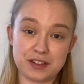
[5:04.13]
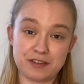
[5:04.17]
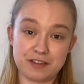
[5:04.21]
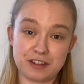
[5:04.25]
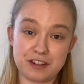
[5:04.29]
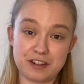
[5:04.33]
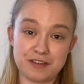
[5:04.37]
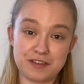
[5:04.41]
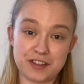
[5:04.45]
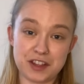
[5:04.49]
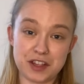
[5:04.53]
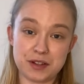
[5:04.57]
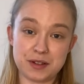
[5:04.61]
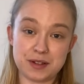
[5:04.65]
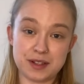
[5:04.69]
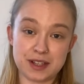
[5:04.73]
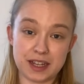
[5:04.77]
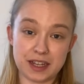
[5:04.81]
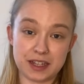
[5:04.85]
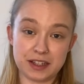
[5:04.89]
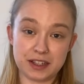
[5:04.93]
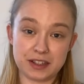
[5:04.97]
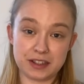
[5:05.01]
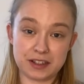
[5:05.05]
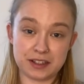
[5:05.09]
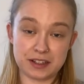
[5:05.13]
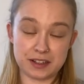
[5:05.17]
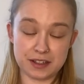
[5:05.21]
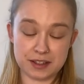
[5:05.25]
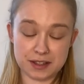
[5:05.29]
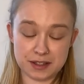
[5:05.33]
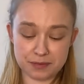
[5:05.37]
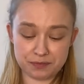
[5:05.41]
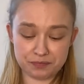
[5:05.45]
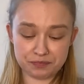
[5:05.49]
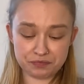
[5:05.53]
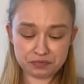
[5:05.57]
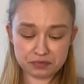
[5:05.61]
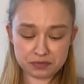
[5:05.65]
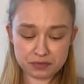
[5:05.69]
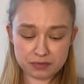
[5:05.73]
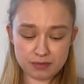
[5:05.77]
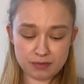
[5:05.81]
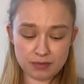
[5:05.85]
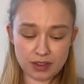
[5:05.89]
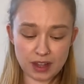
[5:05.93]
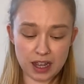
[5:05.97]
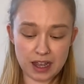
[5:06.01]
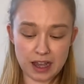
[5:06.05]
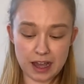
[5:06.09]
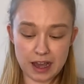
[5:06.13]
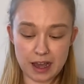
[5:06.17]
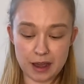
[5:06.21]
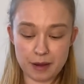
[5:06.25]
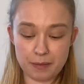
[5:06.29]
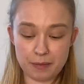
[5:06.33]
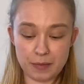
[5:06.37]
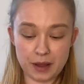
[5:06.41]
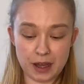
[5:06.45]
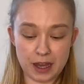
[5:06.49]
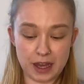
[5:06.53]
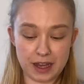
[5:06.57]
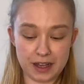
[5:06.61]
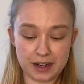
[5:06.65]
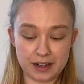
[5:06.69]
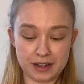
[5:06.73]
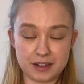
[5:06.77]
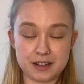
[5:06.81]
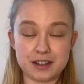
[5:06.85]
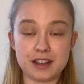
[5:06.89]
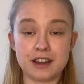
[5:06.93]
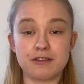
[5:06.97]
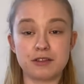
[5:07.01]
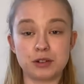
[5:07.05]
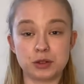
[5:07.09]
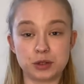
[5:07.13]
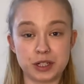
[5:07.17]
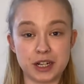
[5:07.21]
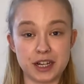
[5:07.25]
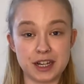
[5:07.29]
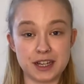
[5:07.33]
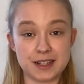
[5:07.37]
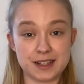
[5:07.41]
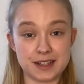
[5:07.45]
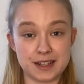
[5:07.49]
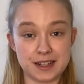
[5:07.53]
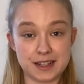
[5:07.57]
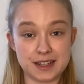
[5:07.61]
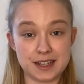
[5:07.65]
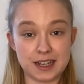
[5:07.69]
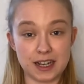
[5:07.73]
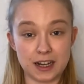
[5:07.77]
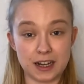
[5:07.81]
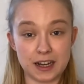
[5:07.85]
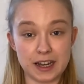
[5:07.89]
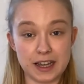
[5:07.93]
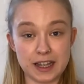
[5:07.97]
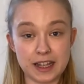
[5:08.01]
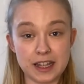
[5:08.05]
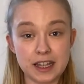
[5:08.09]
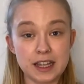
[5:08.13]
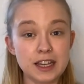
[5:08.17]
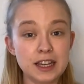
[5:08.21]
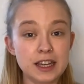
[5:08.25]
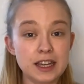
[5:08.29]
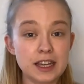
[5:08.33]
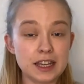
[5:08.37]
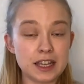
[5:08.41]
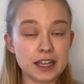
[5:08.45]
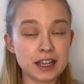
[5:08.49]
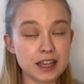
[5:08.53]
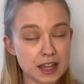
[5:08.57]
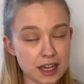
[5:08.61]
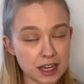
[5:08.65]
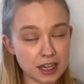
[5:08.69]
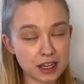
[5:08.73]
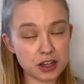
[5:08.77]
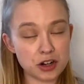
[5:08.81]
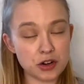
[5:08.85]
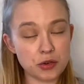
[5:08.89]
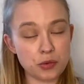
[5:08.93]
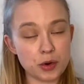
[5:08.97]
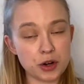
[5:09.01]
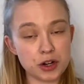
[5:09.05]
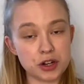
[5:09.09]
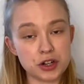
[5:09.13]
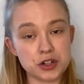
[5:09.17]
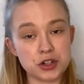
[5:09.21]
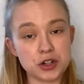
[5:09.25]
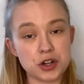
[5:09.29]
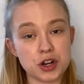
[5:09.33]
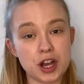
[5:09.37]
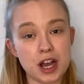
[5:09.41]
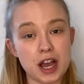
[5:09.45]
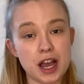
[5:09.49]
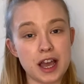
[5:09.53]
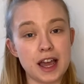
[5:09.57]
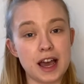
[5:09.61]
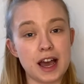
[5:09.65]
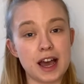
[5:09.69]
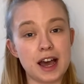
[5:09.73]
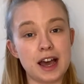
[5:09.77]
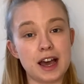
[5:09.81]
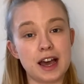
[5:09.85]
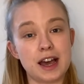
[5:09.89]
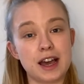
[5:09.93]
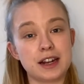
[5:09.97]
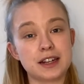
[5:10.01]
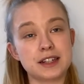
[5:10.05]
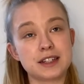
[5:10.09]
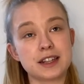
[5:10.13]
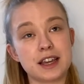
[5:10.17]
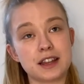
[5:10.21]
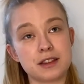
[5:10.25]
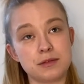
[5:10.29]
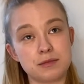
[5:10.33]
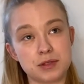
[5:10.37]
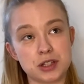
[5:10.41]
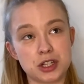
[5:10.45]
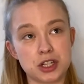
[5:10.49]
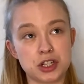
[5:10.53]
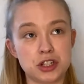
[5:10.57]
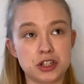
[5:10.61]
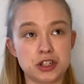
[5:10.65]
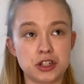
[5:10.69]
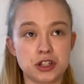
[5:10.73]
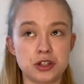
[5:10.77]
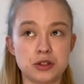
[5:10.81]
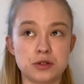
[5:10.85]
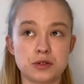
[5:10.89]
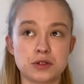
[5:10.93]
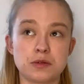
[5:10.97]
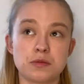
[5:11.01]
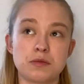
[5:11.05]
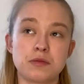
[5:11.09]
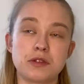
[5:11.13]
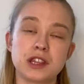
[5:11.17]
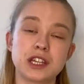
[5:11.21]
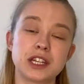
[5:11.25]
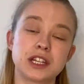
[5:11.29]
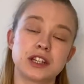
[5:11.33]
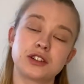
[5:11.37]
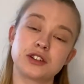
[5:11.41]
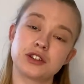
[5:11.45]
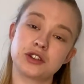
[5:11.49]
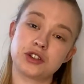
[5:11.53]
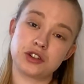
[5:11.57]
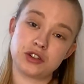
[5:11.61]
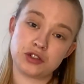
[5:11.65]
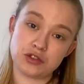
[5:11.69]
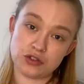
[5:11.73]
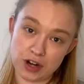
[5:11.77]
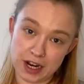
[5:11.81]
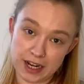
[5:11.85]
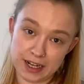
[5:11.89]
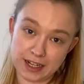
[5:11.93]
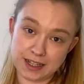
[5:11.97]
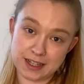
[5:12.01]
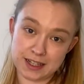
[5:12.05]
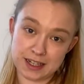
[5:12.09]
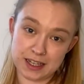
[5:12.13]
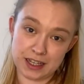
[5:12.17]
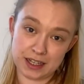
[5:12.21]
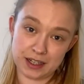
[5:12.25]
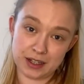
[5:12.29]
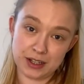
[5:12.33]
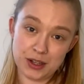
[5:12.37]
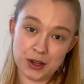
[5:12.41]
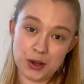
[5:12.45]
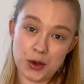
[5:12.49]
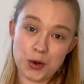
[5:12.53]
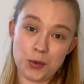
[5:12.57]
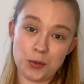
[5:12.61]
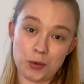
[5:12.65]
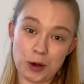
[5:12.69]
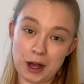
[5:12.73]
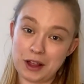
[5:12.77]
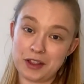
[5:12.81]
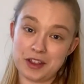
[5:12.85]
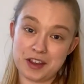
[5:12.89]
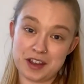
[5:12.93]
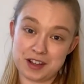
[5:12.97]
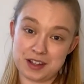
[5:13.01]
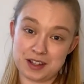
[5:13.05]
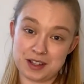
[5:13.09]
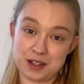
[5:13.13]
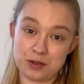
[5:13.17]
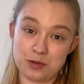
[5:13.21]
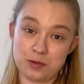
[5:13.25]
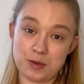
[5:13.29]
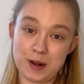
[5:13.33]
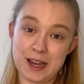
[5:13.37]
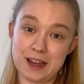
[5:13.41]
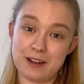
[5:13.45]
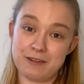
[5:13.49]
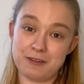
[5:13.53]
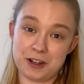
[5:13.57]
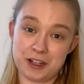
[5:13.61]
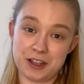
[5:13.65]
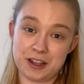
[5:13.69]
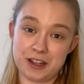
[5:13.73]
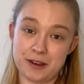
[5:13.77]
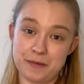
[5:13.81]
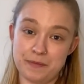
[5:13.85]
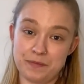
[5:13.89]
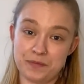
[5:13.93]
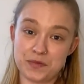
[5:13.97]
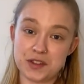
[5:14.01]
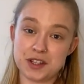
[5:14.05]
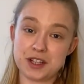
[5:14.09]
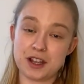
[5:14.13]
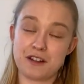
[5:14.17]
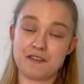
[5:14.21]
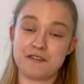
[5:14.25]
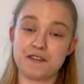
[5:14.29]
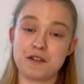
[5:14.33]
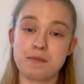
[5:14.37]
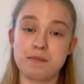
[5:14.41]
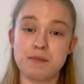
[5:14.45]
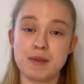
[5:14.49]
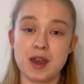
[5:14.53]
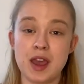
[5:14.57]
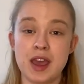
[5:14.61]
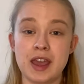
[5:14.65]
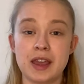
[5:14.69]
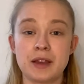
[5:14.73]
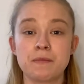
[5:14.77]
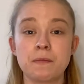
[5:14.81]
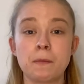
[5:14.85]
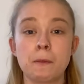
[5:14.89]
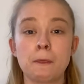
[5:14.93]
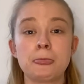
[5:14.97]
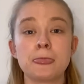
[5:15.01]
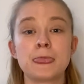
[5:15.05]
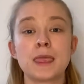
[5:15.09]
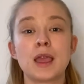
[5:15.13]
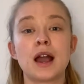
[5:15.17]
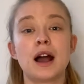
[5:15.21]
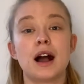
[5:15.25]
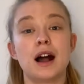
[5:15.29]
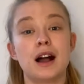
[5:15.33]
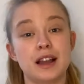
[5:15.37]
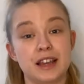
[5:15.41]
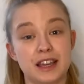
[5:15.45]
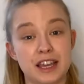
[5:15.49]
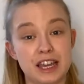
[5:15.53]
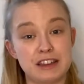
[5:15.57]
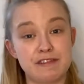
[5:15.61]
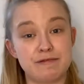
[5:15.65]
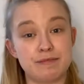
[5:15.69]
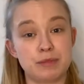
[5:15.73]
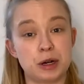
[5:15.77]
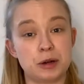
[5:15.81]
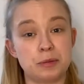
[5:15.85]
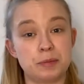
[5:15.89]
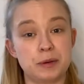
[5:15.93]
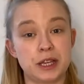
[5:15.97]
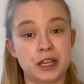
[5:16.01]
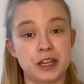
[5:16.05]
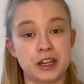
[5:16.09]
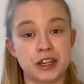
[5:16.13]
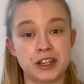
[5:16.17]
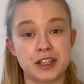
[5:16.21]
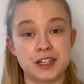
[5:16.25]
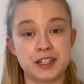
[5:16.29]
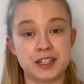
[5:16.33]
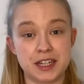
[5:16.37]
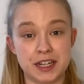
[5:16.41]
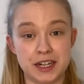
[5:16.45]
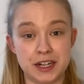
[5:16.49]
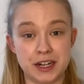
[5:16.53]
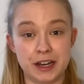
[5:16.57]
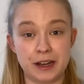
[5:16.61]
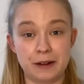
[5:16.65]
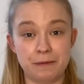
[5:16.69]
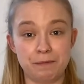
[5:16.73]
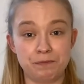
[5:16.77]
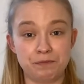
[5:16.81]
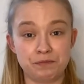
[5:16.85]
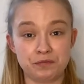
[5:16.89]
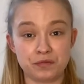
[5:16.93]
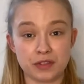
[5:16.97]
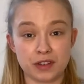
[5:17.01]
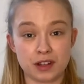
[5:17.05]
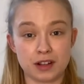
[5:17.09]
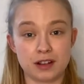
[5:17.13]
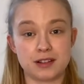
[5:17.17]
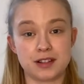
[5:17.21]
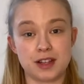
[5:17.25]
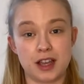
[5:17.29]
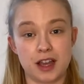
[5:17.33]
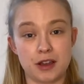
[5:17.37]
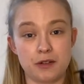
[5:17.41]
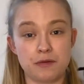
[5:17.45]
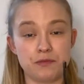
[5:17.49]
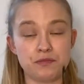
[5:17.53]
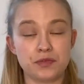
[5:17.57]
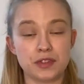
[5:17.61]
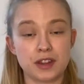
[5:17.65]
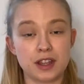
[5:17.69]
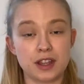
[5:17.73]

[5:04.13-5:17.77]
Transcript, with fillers: for a few seconds, and they're all nice and tight. You're then going to want to try and get them to do something distracting while they're still wearing them. So for me, I gave Poppy her dinner. So